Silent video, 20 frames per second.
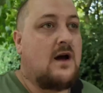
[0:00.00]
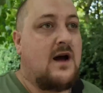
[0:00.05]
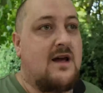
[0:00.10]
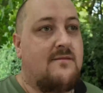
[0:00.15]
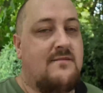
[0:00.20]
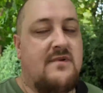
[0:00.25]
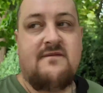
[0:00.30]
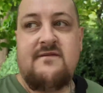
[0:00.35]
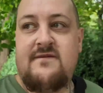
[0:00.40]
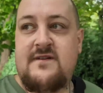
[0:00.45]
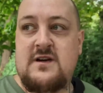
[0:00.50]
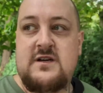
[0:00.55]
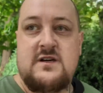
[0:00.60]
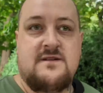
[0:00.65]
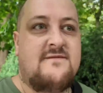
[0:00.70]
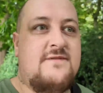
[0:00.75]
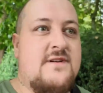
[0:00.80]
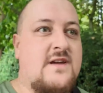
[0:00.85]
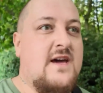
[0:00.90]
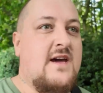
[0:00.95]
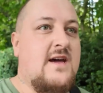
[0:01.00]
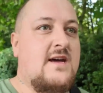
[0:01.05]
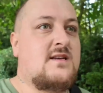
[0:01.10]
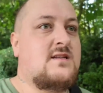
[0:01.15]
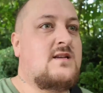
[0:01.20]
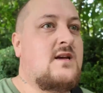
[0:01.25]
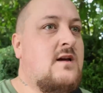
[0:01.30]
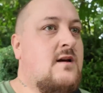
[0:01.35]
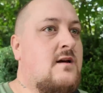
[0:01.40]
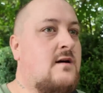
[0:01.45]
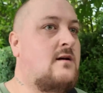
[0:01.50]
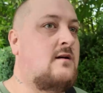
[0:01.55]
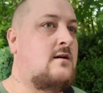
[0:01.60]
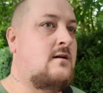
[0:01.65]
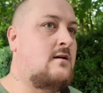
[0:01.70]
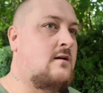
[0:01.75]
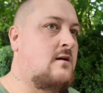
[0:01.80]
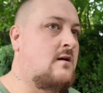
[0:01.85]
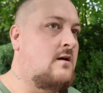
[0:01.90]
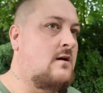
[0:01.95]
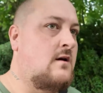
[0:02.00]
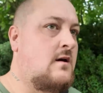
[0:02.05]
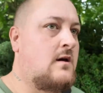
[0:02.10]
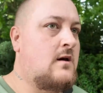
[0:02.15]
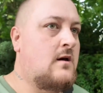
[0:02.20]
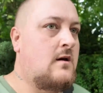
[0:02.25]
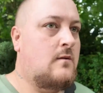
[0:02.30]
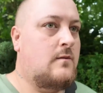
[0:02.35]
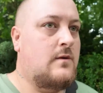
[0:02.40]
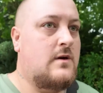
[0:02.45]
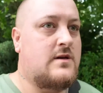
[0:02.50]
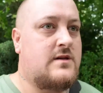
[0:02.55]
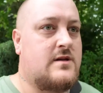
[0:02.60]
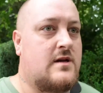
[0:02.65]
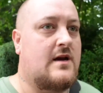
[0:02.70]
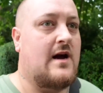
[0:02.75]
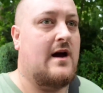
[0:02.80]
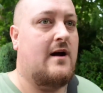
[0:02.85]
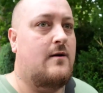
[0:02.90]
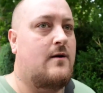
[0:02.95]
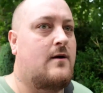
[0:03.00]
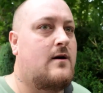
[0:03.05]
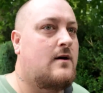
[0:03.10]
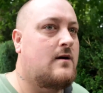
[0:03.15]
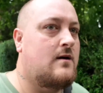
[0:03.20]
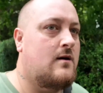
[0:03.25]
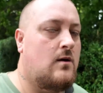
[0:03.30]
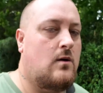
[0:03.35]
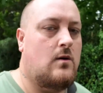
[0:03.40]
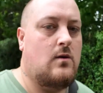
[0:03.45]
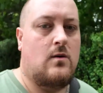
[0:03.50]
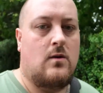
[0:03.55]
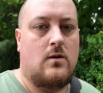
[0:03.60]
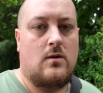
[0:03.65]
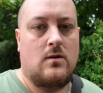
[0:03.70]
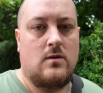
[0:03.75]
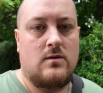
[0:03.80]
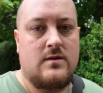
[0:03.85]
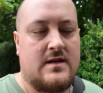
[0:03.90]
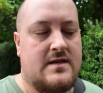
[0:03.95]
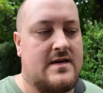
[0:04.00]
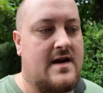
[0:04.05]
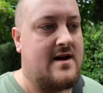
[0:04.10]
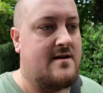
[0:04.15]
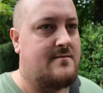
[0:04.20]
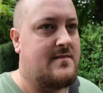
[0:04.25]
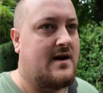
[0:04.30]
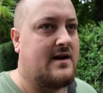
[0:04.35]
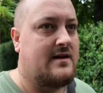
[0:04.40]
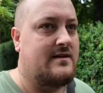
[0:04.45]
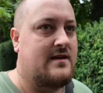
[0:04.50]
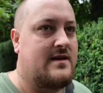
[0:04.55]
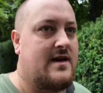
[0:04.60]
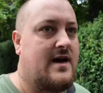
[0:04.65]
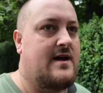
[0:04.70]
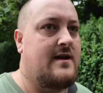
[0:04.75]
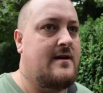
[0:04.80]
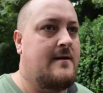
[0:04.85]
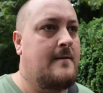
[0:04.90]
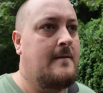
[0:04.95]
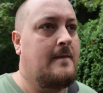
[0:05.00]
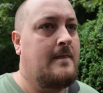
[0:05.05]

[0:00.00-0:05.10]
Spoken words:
I ain't been fishing for years. We used to go all the time back in the day.